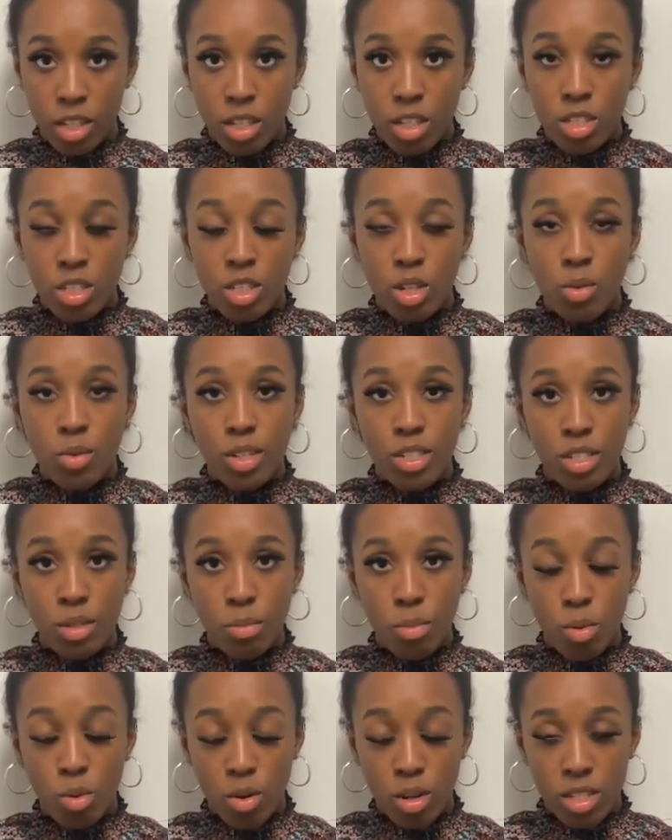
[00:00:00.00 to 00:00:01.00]
So it's
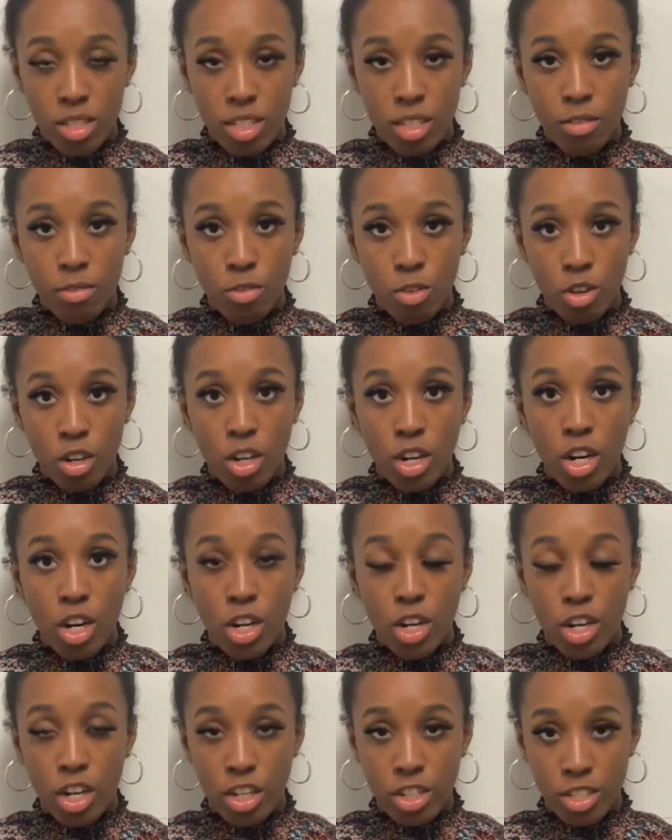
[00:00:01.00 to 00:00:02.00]
important for
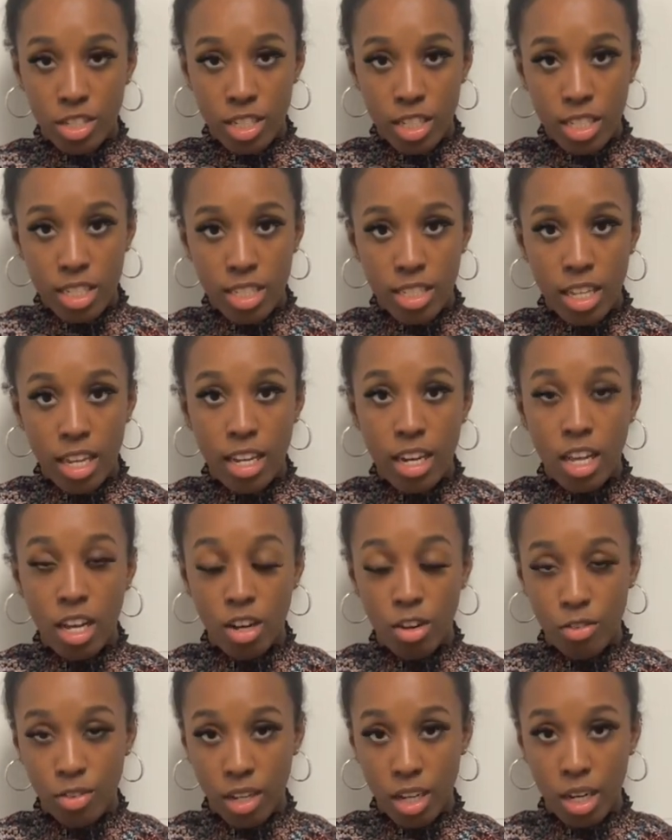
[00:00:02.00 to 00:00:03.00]
nurses and
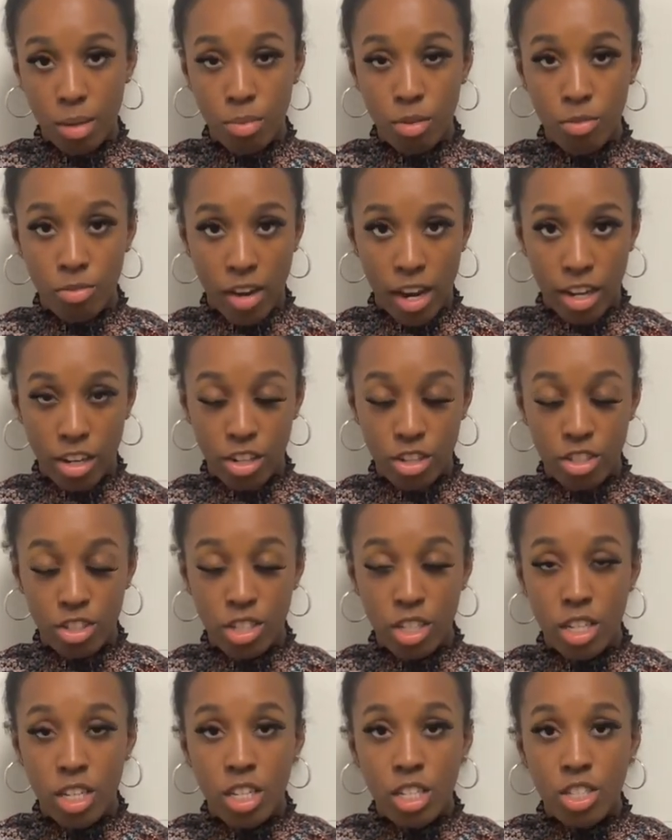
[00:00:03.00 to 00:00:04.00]
healthcare providers
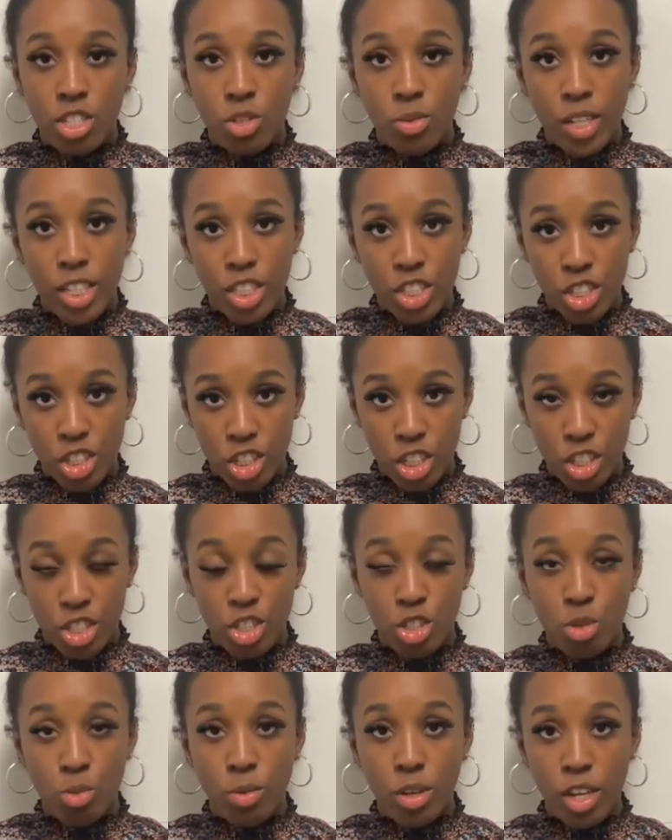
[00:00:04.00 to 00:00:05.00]
to ensure
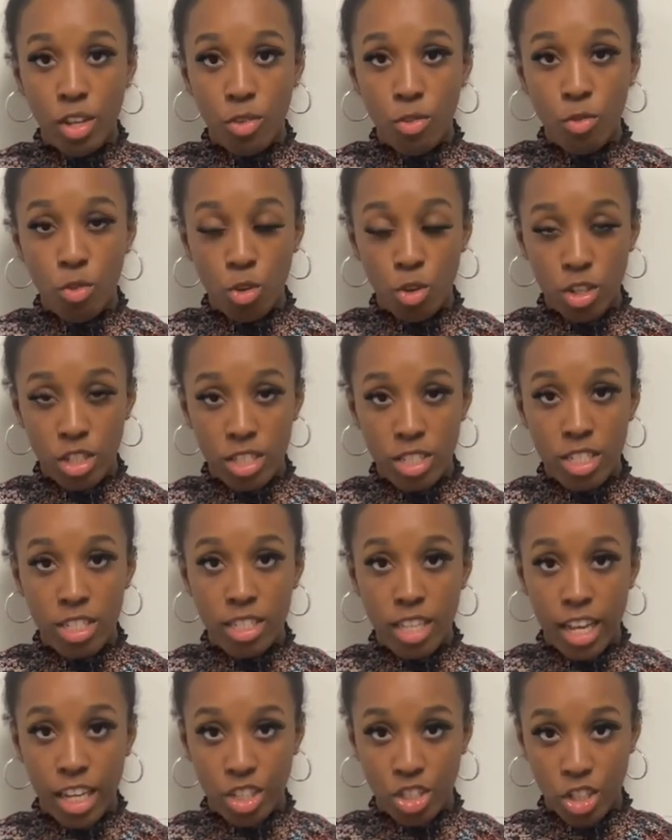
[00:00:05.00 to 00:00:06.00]
to reinforce this
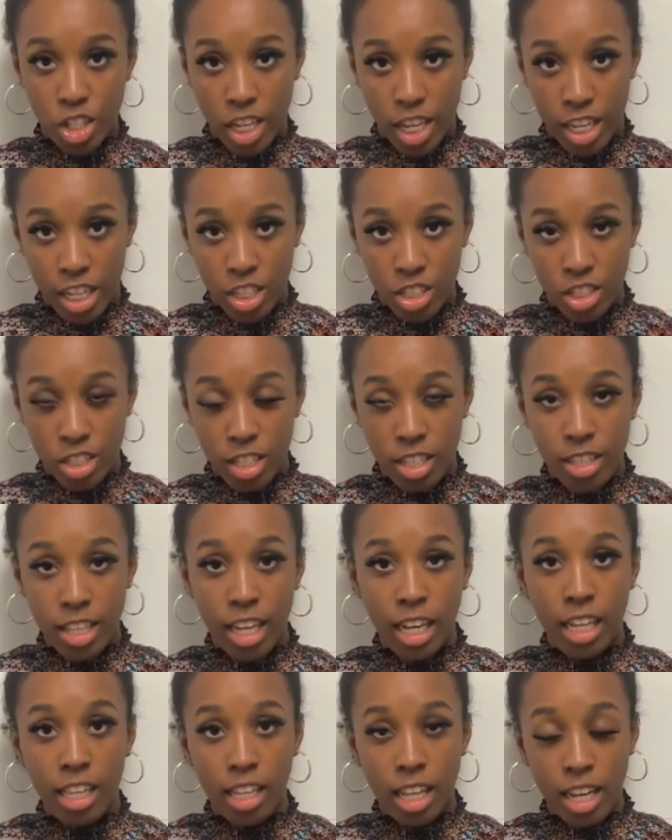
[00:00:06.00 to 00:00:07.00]
education
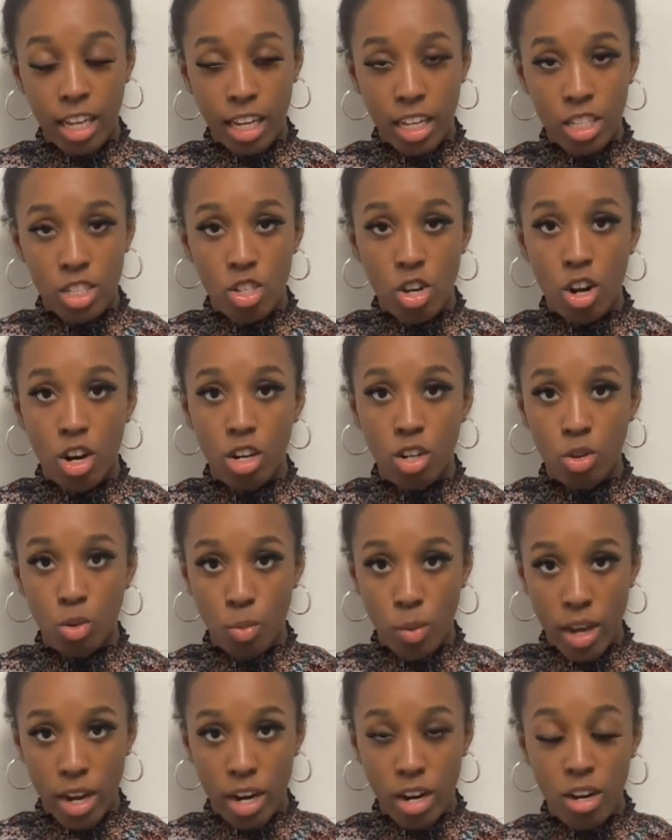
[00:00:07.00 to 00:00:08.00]
that clients are
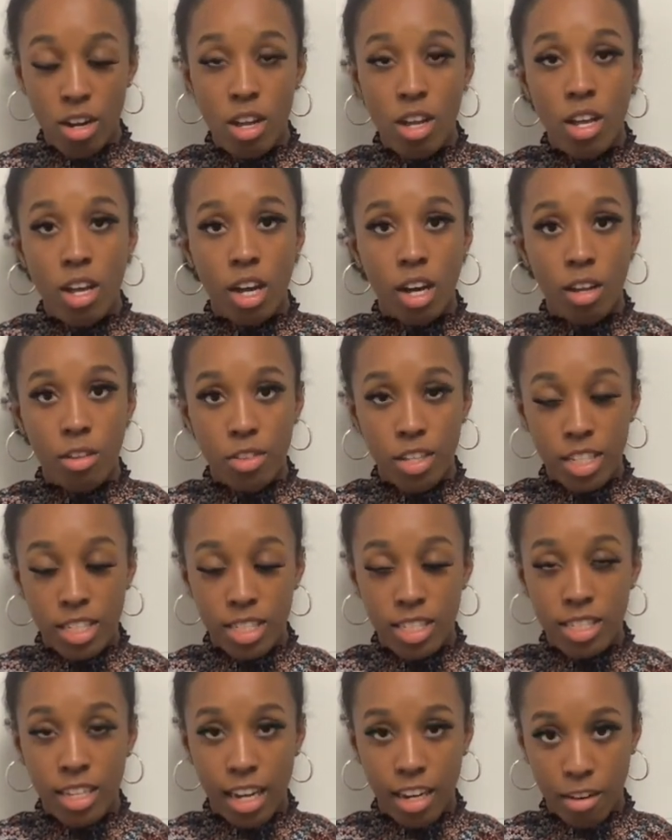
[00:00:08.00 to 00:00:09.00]
aware of this
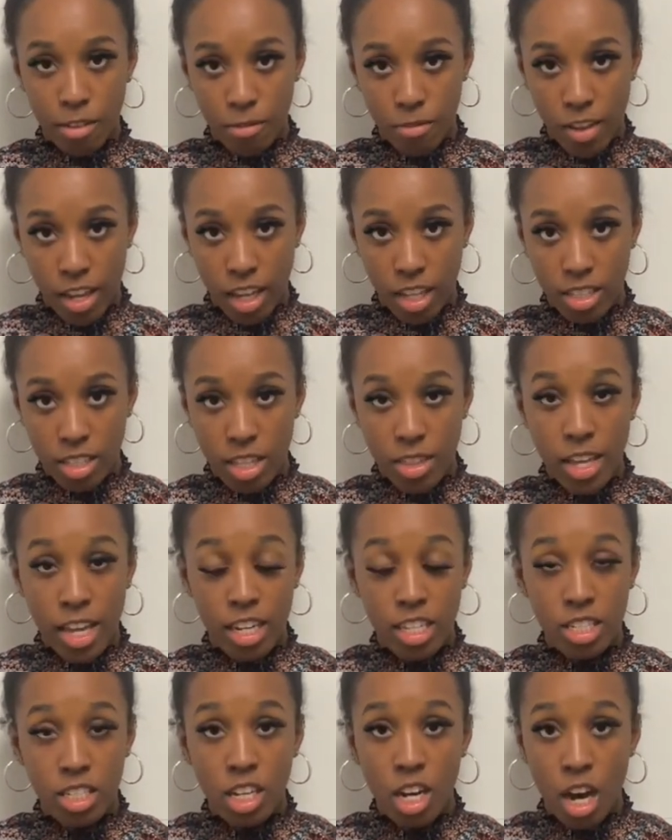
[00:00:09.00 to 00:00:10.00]
side effect that
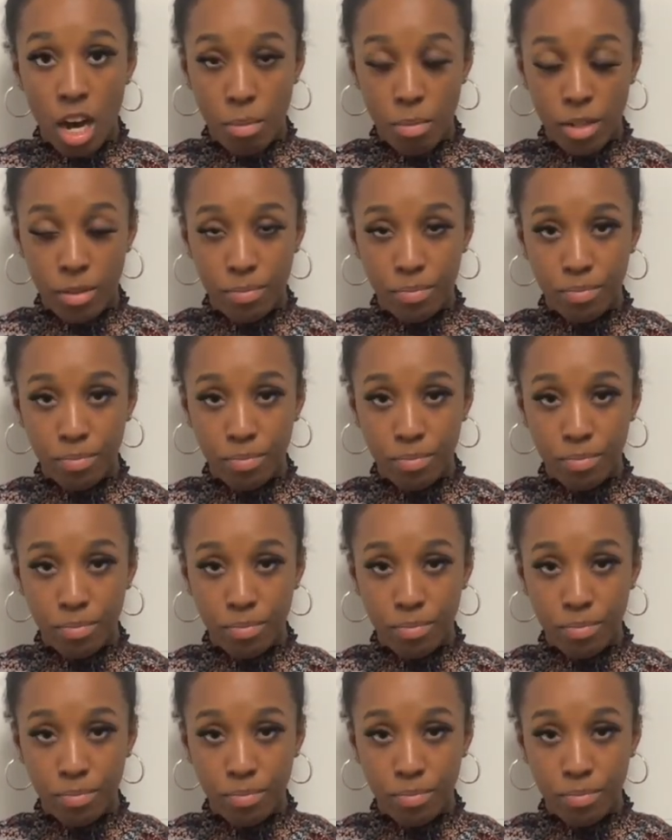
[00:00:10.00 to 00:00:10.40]
is common.